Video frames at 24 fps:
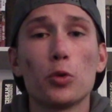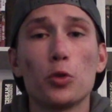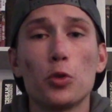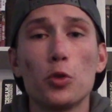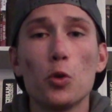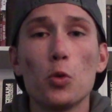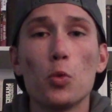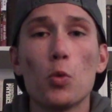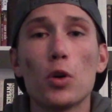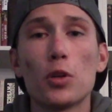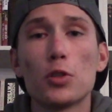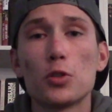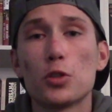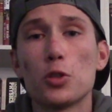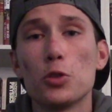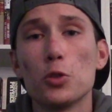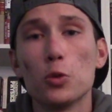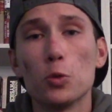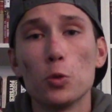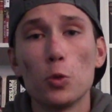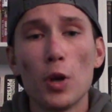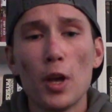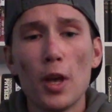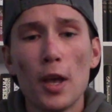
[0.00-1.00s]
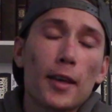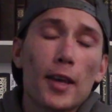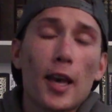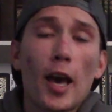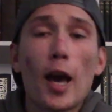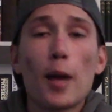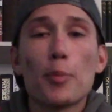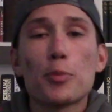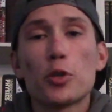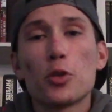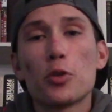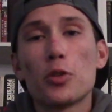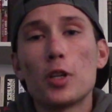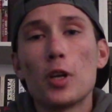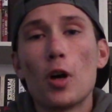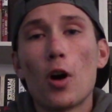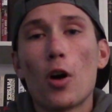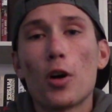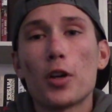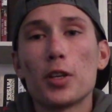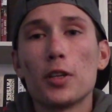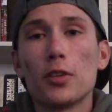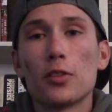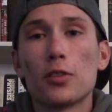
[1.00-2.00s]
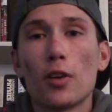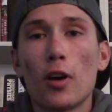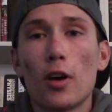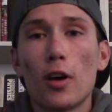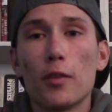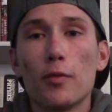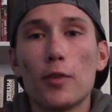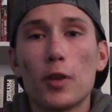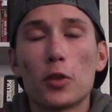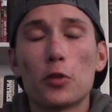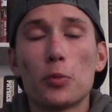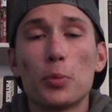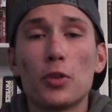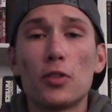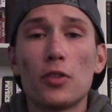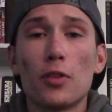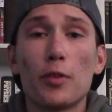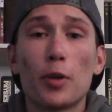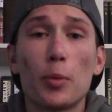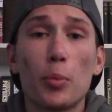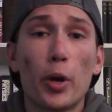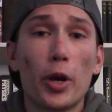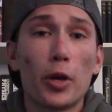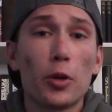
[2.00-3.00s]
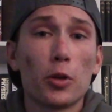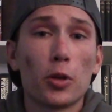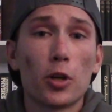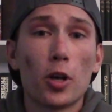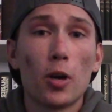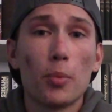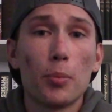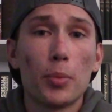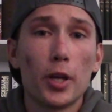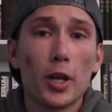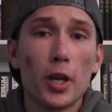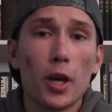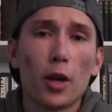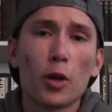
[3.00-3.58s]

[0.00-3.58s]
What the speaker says: you want to capture the audience of a specific brand or company.